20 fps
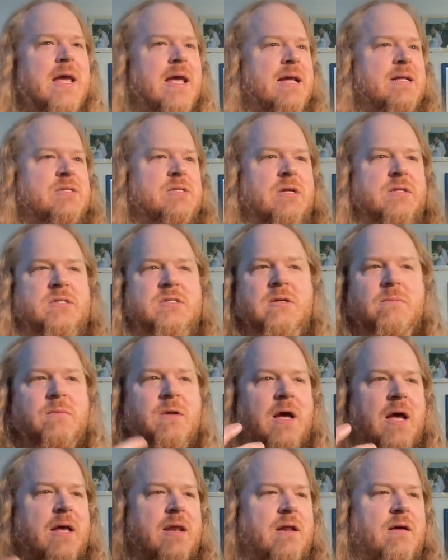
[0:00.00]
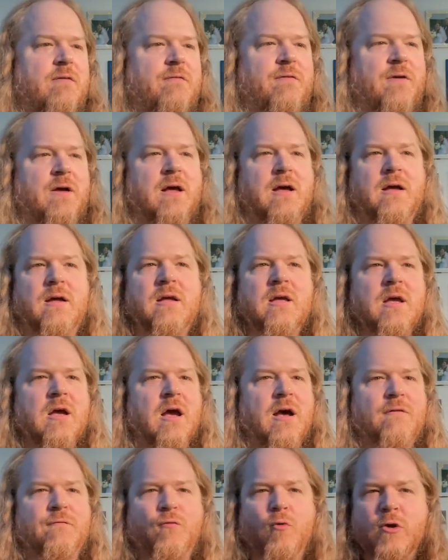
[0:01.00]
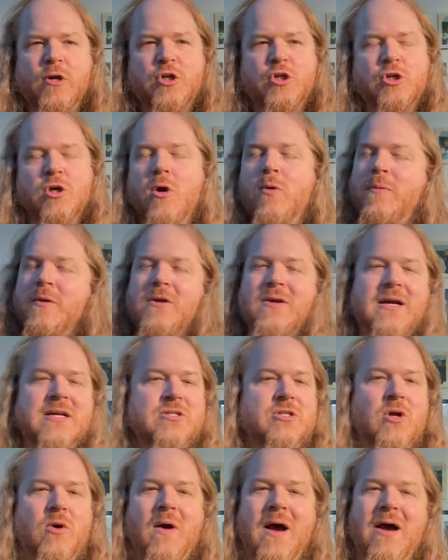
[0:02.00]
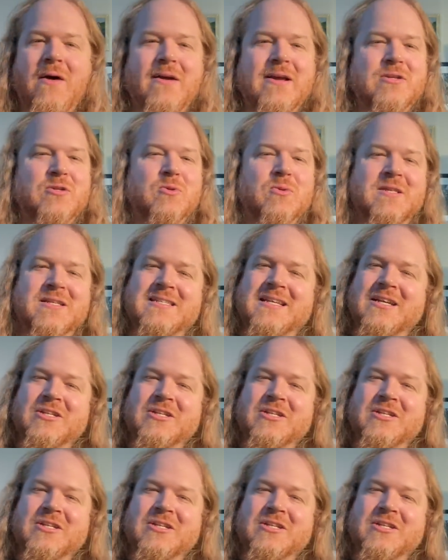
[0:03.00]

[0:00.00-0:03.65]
It's on some kind of a voice show, but you guys know how I do this.